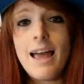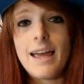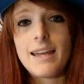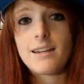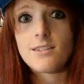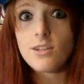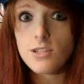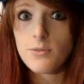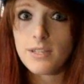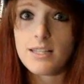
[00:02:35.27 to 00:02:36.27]
And it's
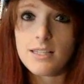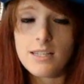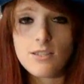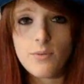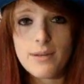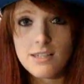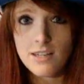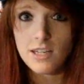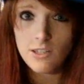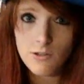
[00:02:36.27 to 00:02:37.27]
also really easy because the way
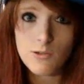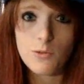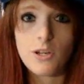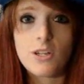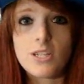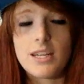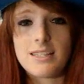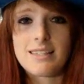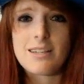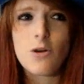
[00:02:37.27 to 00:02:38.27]
Sonic Heroes works
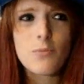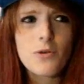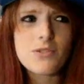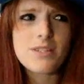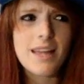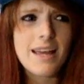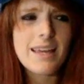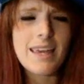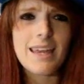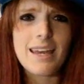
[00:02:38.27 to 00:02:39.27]
is it's almost
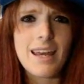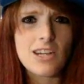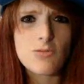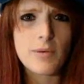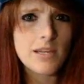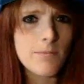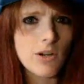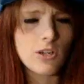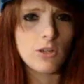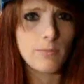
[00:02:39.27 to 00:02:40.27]
like an HP
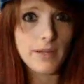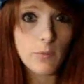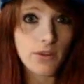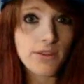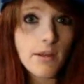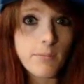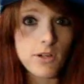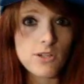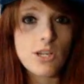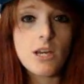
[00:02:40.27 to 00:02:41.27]
bar a little bit with
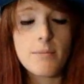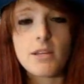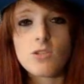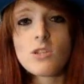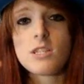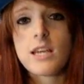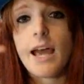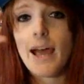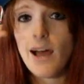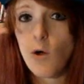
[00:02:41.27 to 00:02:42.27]
numbers, because you can see
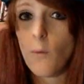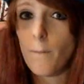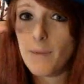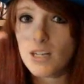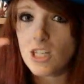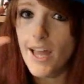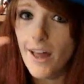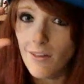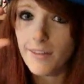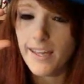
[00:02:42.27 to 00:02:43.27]
how much
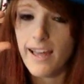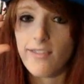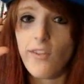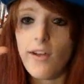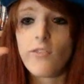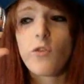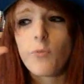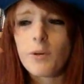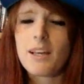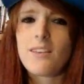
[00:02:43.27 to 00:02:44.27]
health he has left. So it's
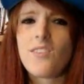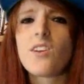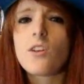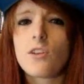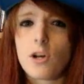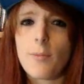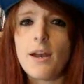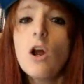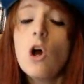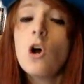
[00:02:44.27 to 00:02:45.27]
pretty easy to
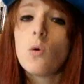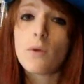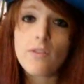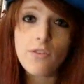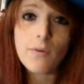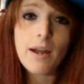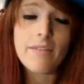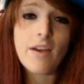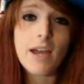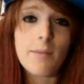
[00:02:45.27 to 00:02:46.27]
determine when's the
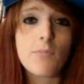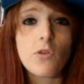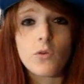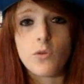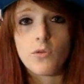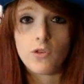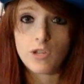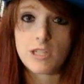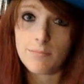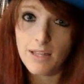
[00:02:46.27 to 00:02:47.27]
right time to use your
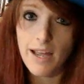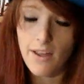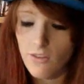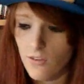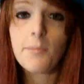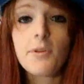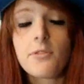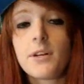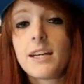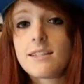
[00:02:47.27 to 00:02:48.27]
Team Blast. Number
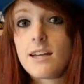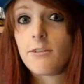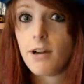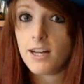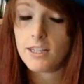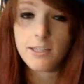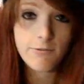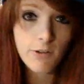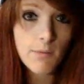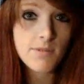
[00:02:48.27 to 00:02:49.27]
3 is ironically
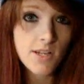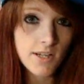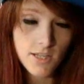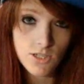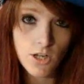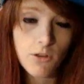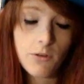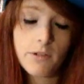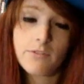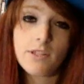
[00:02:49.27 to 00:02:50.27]
from Sonic the Hedgehog
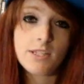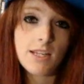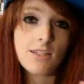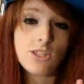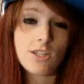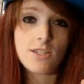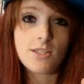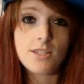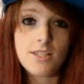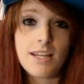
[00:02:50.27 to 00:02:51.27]
3 for the Sega
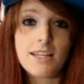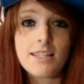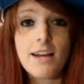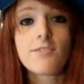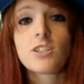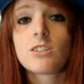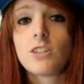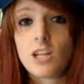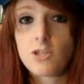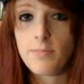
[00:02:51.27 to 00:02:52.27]
Genesis, and it's after
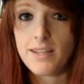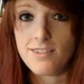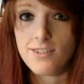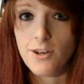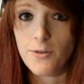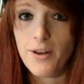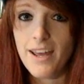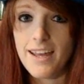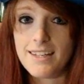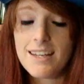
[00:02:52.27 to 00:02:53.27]
Launch Base Zone,
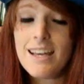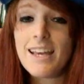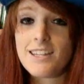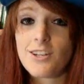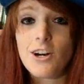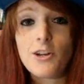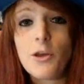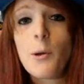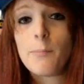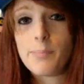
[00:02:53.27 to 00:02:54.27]
and it's
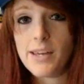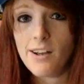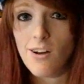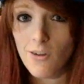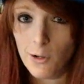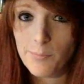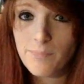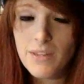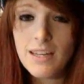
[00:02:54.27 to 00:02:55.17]
called Big Arm.